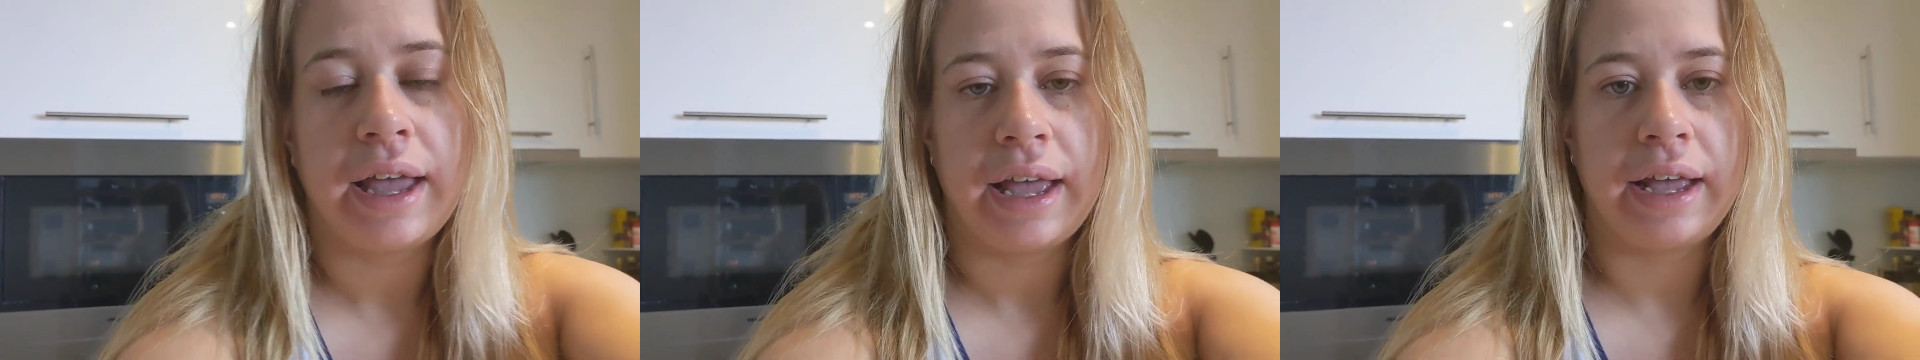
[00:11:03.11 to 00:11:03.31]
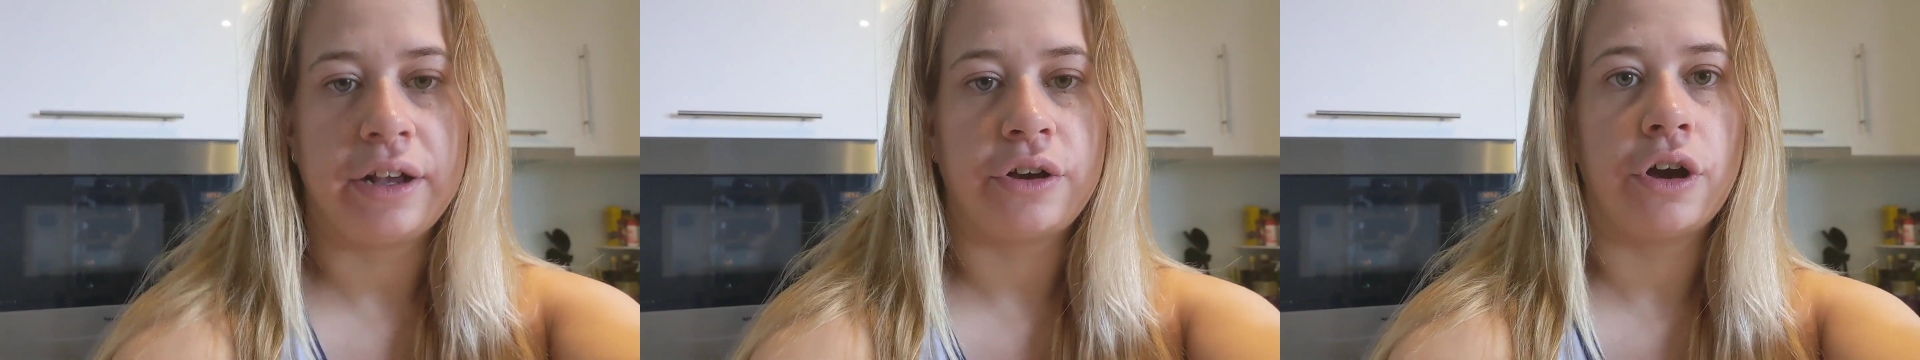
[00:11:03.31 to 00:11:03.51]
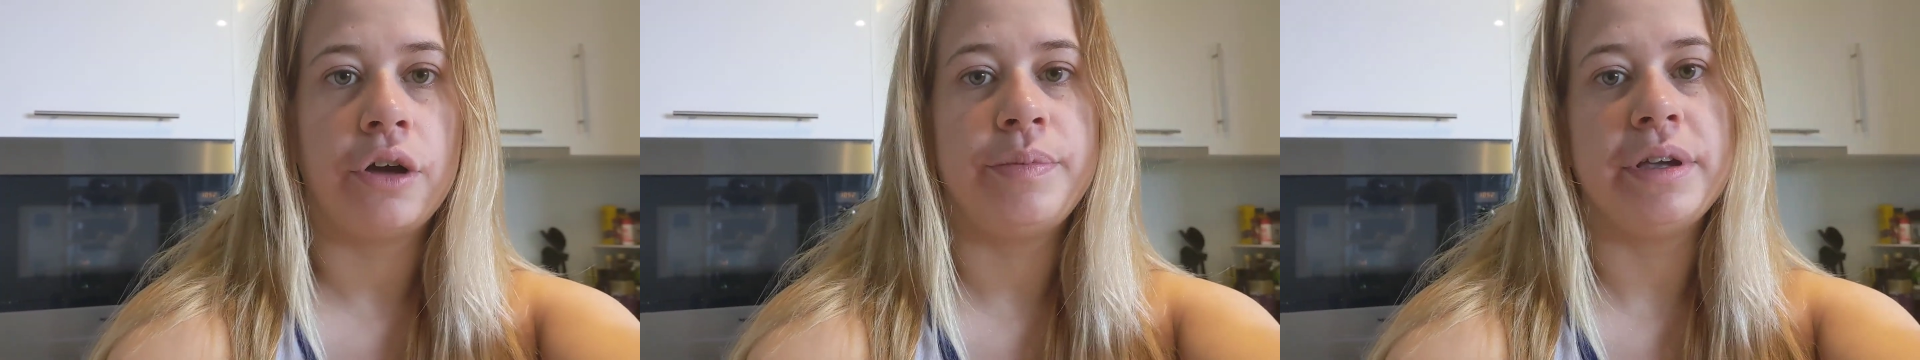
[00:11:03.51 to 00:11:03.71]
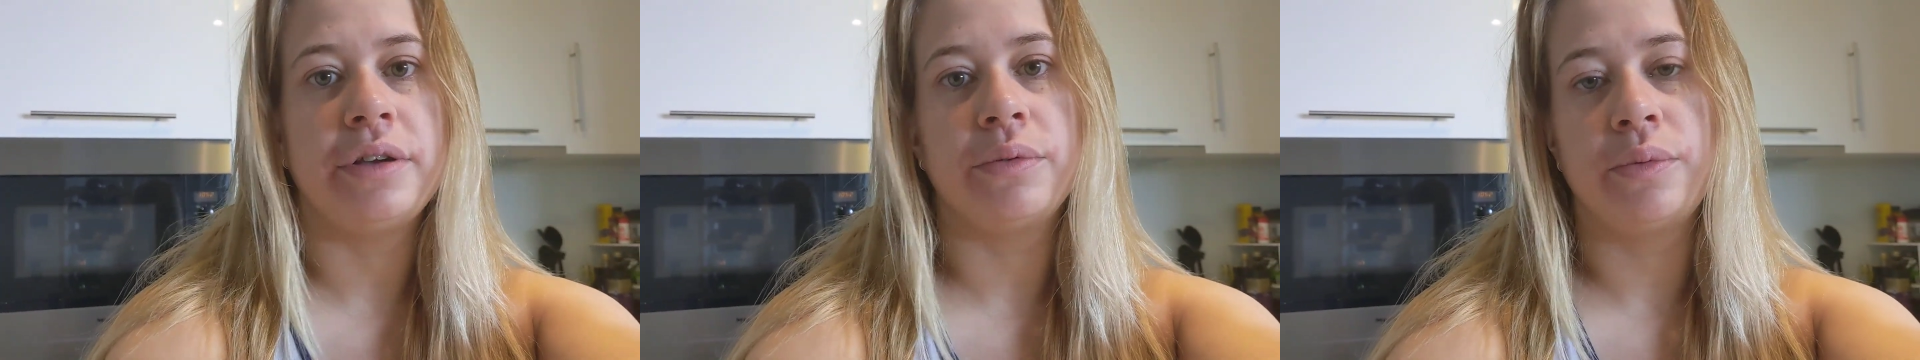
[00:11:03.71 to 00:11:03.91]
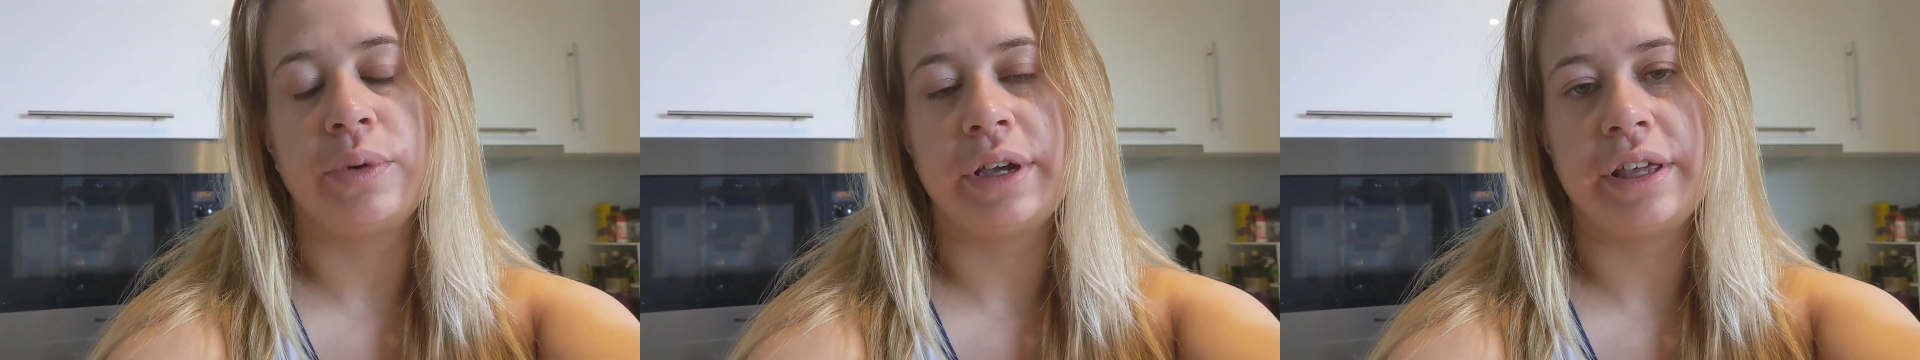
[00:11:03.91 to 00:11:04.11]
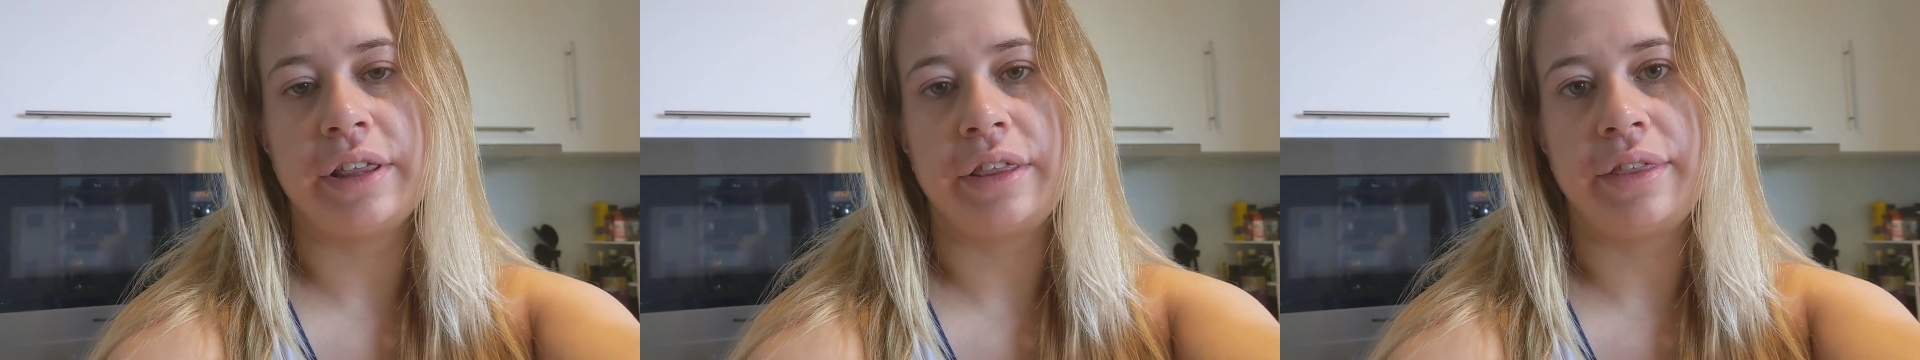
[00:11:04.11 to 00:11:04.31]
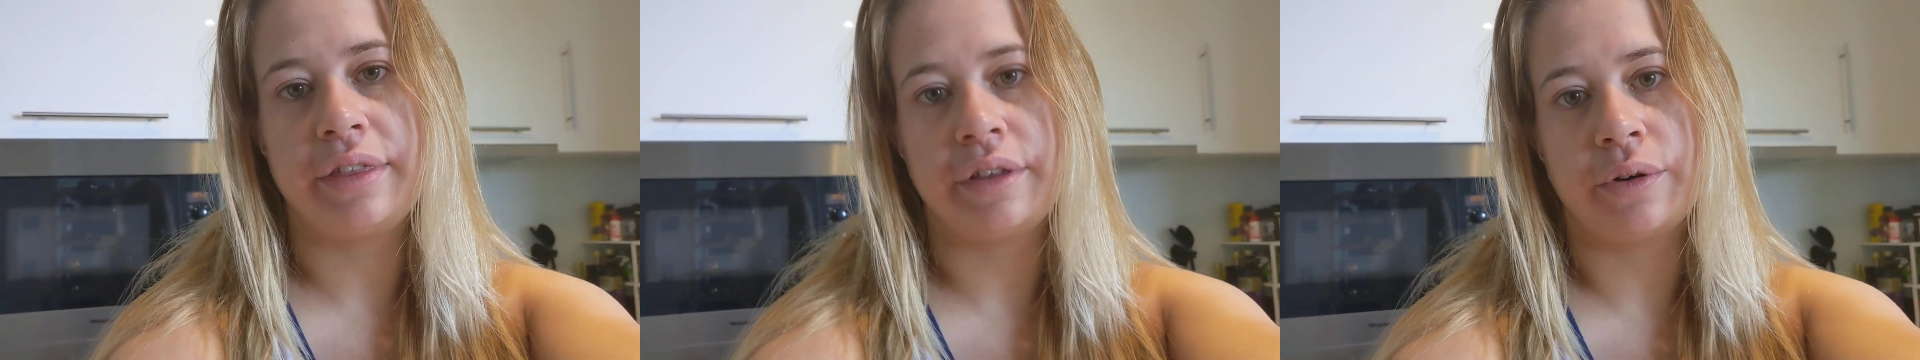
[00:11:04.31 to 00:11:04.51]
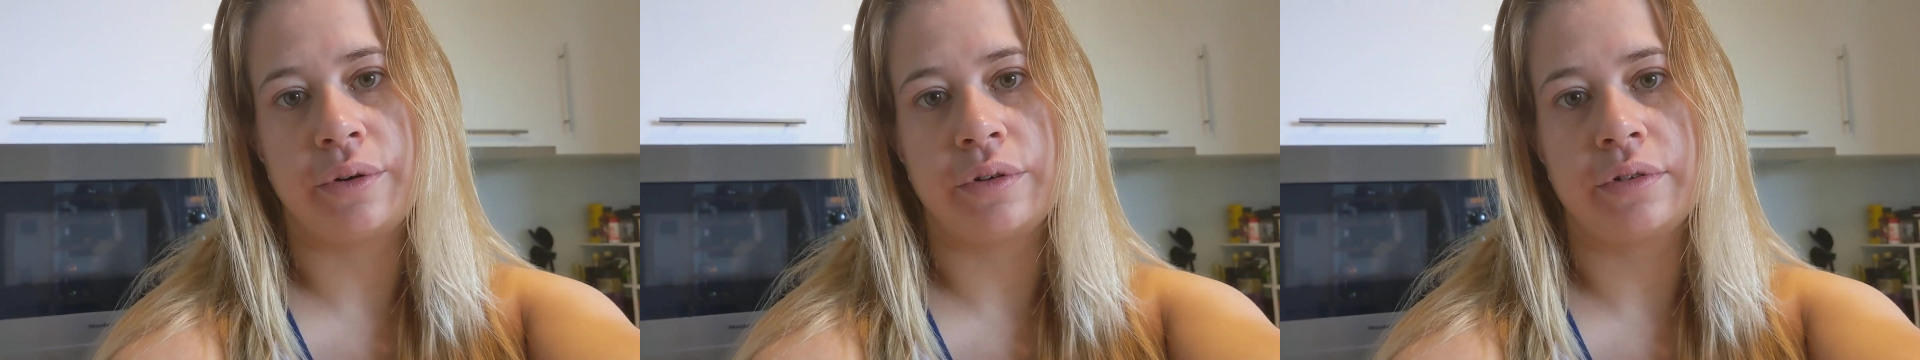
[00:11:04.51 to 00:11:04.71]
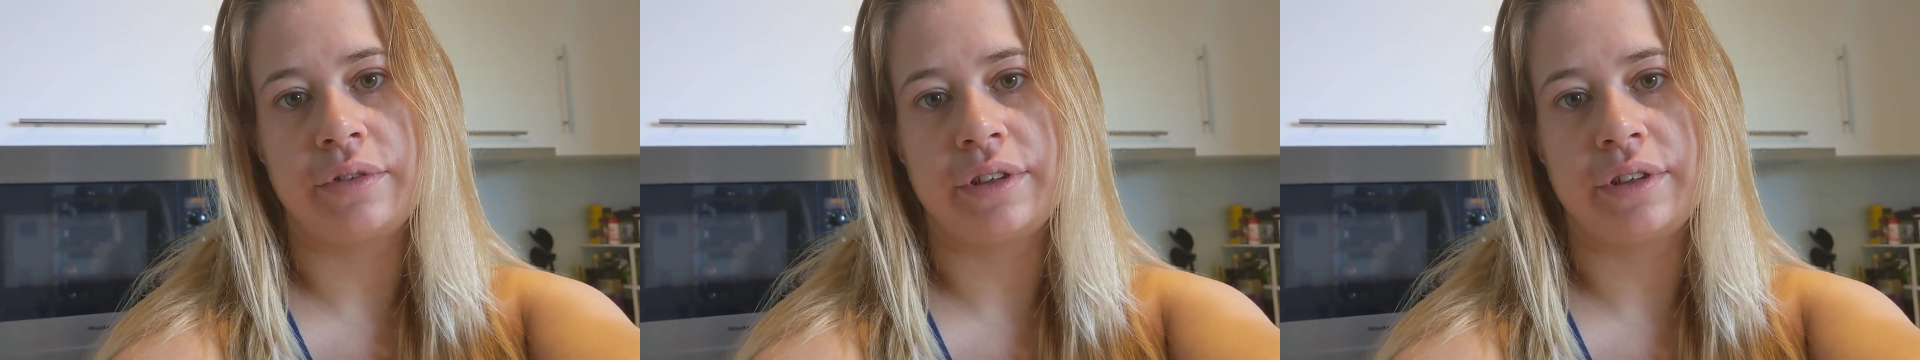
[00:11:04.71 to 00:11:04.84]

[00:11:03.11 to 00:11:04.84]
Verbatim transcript: and coping with all